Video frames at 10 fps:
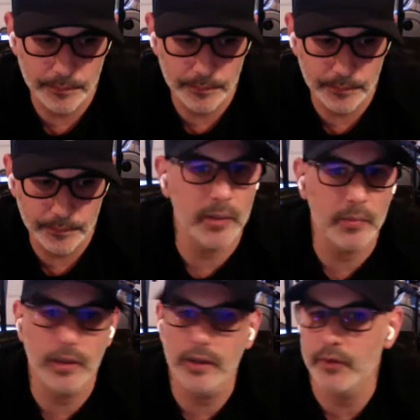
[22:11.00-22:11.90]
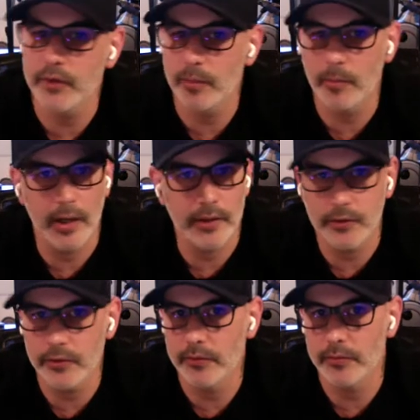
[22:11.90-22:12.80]
crowding up anybody's
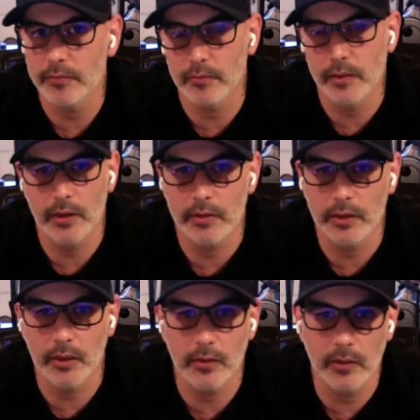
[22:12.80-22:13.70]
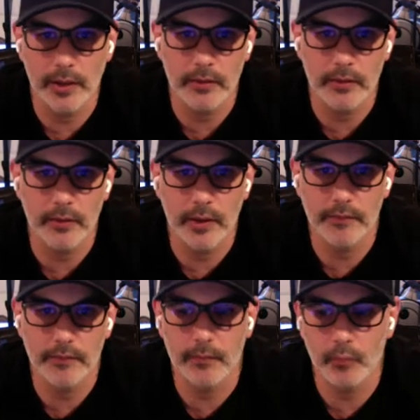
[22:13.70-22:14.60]
inboxes, and if
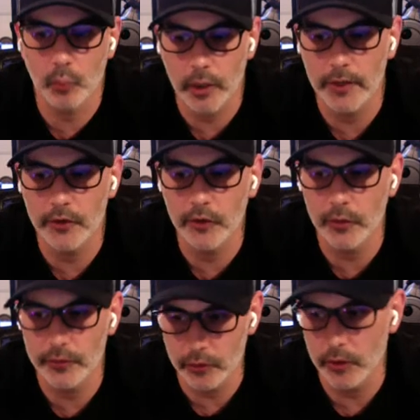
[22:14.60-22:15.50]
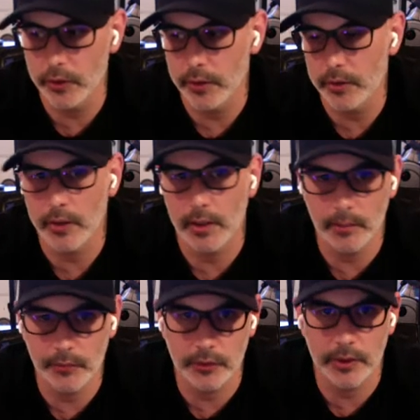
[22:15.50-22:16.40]
what I do is good and I'm
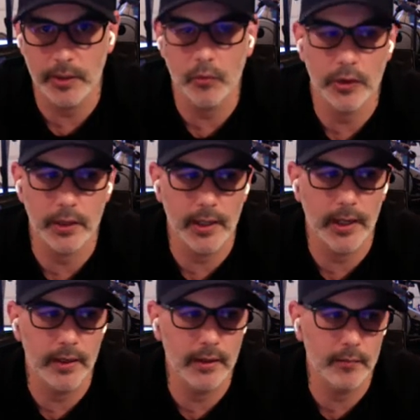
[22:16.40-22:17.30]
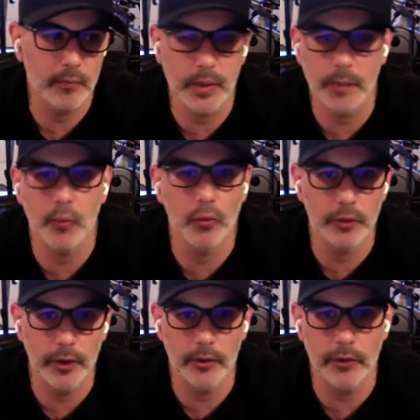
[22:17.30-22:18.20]
just going to keep working at it, people will
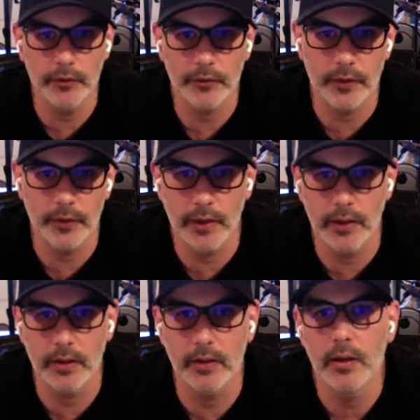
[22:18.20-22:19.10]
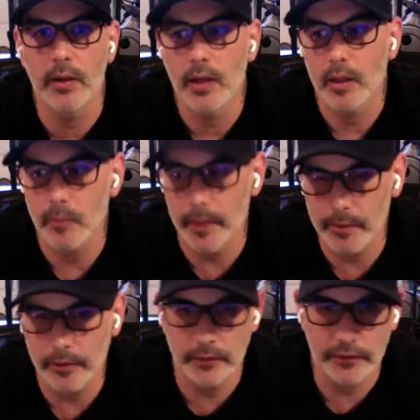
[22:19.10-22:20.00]
notice. And then
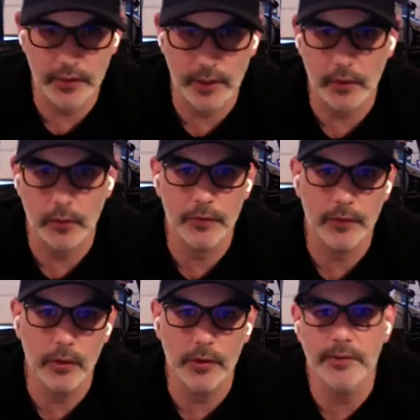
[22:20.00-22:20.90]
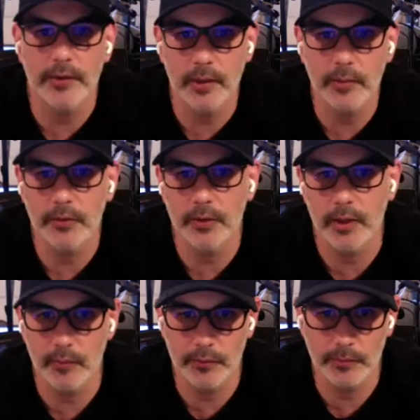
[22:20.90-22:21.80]
maybe on the second or third attempt
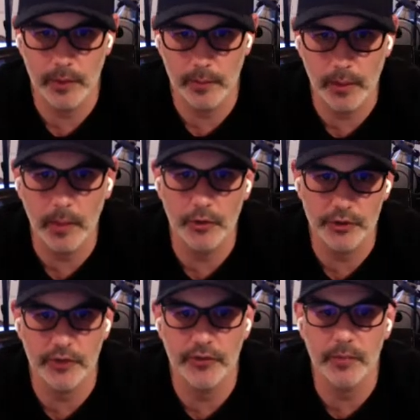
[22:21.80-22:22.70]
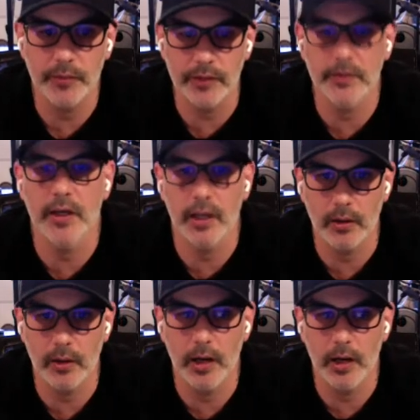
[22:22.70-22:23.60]
at publishing something, then
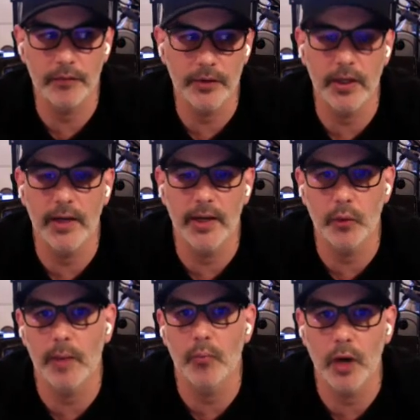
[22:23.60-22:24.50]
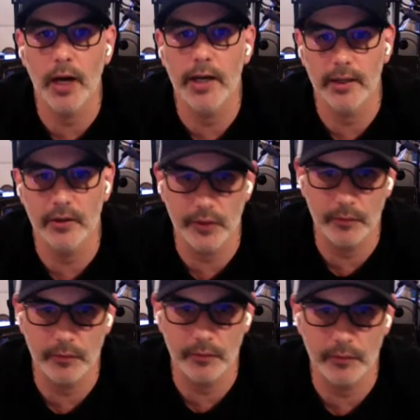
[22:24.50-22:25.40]
I'll feel like what I'm writing is of
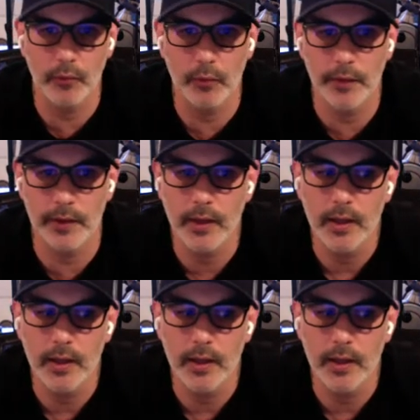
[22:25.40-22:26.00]
a level that